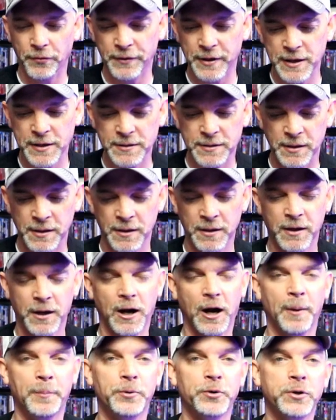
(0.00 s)
on these
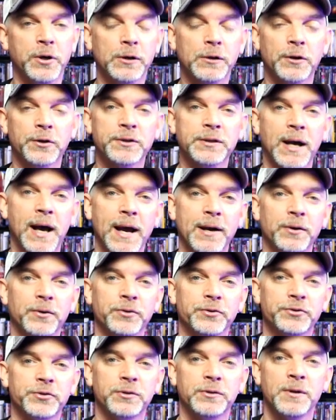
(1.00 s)
particular
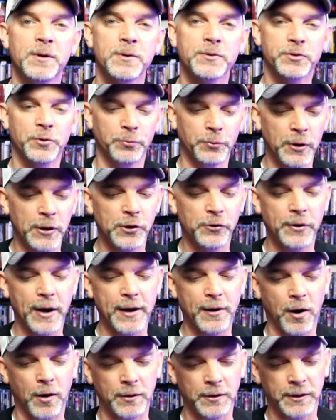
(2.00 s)
titles. Some really
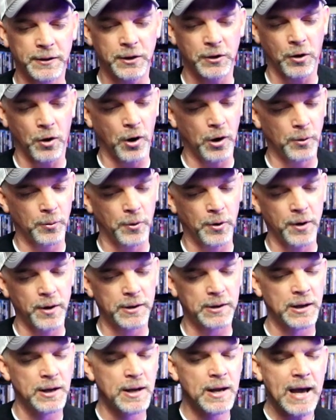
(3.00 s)
great looking
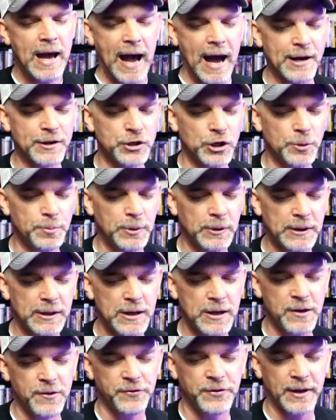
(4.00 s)
artwork. I do
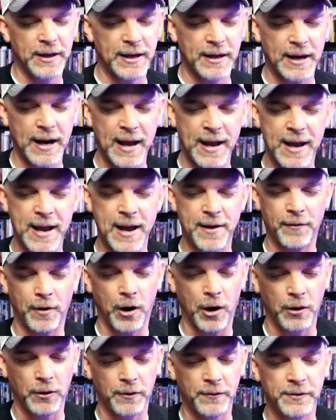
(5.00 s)
believe that I have
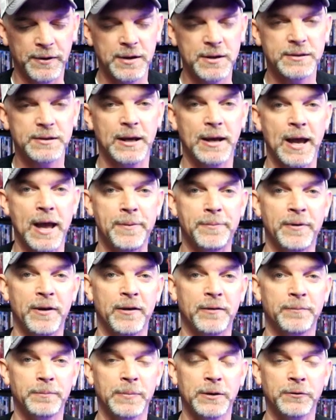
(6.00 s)
all of these that
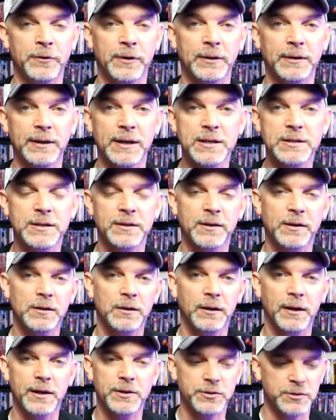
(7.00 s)
have been released in the
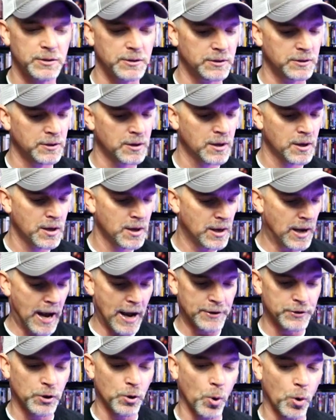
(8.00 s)
collection.
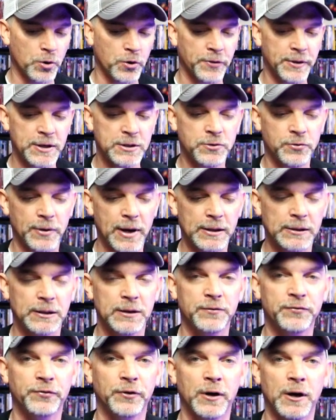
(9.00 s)
I do order these
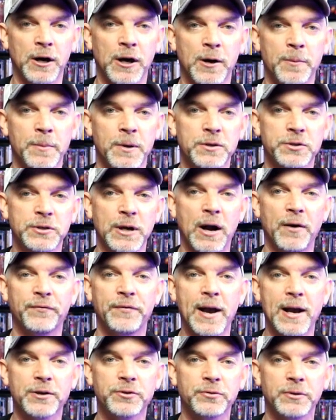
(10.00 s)
directly from Shout
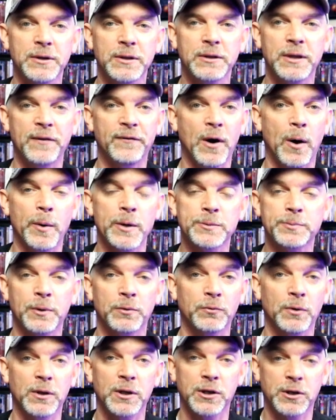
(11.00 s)
Factory. They've always
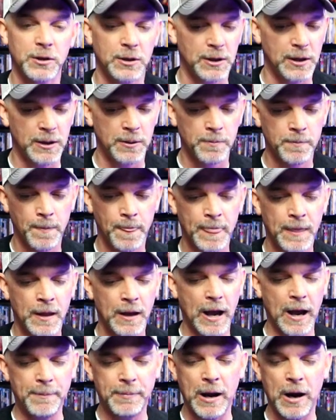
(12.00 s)
been really good
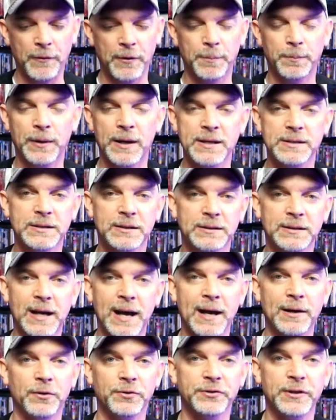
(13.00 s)
about replacing
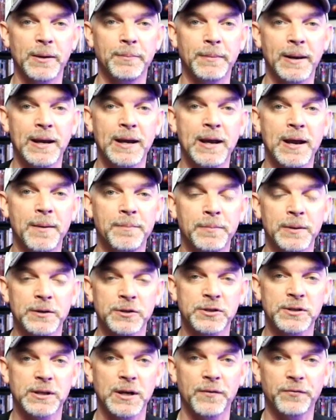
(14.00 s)
titles that may have
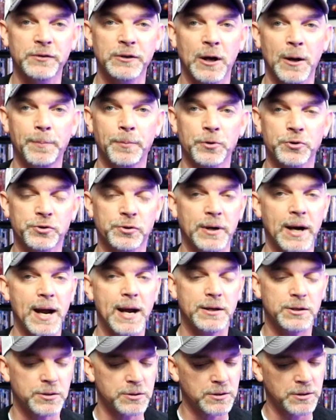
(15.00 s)
been scuffed up or
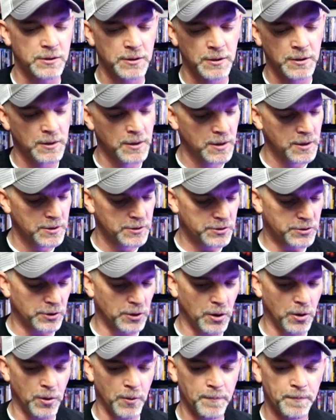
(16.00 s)
scratched.
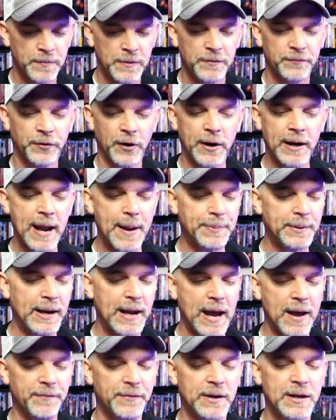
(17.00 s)
So, very happy to
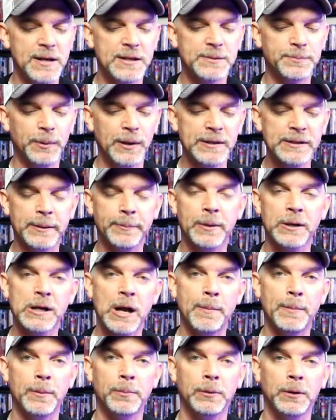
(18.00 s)
have these. Please leave me a
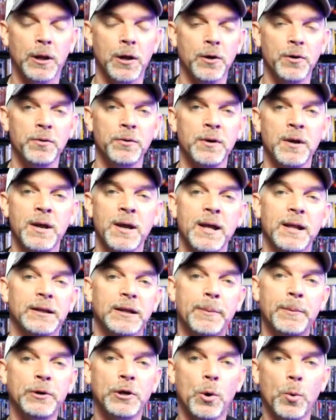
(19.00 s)
comment below.
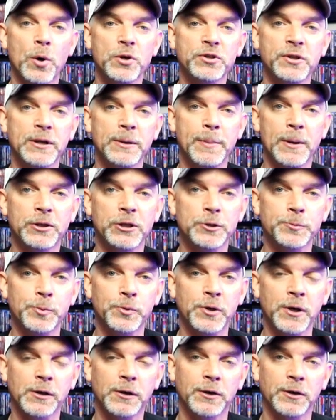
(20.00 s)
Let me know what you think about this
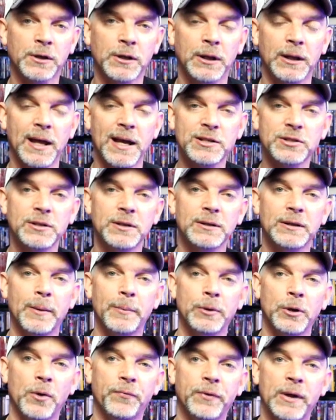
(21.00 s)
particular collection.
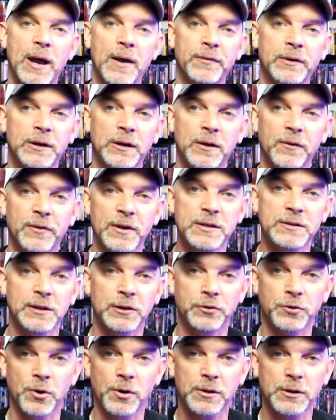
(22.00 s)
Let me know if you have any of these
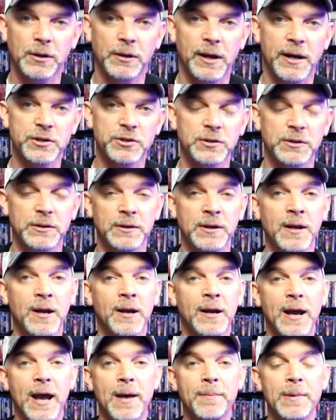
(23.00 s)
in your collection.
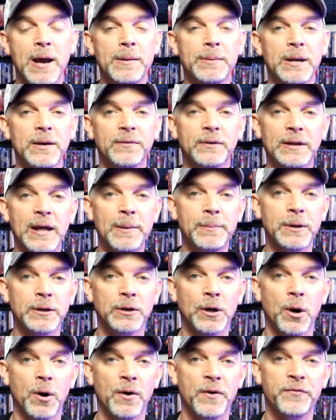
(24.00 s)
And maybe even let me
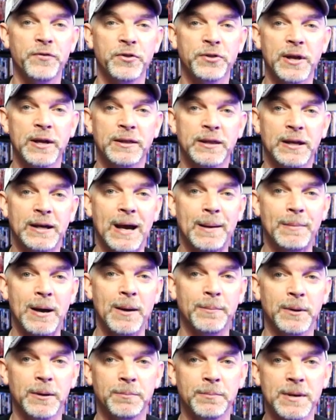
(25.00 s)
know if you think that I
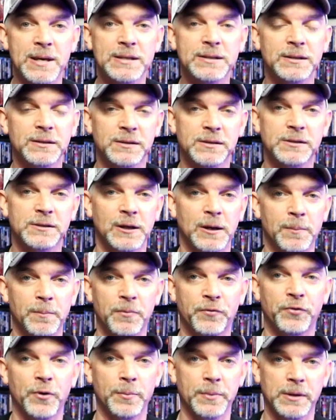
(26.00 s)
might be missing
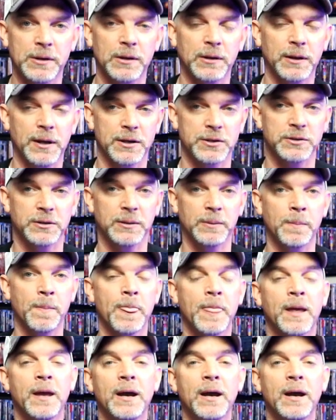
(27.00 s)
some from the collection.